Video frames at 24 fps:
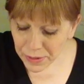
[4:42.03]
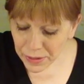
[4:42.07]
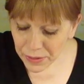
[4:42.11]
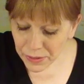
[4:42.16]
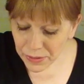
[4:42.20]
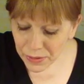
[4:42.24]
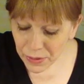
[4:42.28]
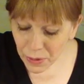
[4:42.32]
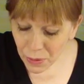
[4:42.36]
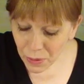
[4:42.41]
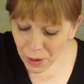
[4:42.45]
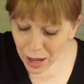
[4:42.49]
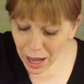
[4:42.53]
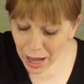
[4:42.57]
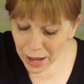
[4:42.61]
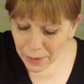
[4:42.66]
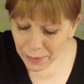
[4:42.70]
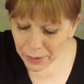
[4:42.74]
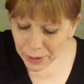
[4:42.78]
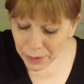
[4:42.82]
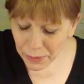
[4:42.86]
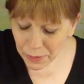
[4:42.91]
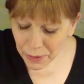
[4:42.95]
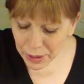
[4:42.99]
So I
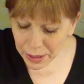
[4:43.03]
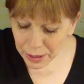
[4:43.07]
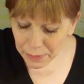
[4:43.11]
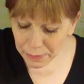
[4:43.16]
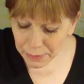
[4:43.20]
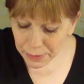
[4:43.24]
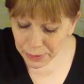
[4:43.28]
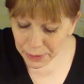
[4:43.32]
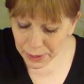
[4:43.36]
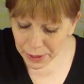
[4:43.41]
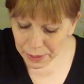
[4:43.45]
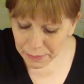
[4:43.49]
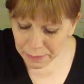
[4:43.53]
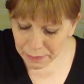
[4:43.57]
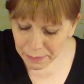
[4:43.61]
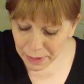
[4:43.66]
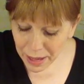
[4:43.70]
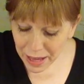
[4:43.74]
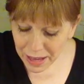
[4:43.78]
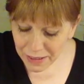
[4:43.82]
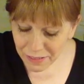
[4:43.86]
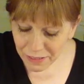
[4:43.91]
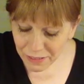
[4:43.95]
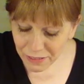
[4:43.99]
would want to put
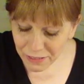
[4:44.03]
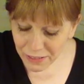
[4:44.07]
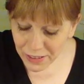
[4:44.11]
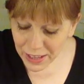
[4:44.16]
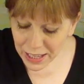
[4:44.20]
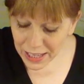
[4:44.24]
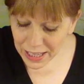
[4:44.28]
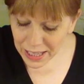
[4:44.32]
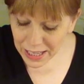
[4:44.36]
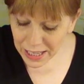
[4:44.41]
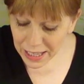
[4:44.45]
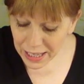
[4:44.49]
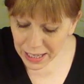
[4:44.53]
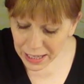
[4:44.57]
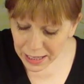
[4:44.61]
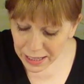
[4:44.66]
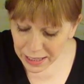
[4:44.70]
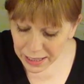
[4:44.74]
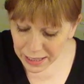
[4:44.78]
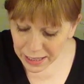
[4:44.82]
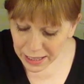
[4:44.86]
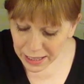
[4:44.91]
my V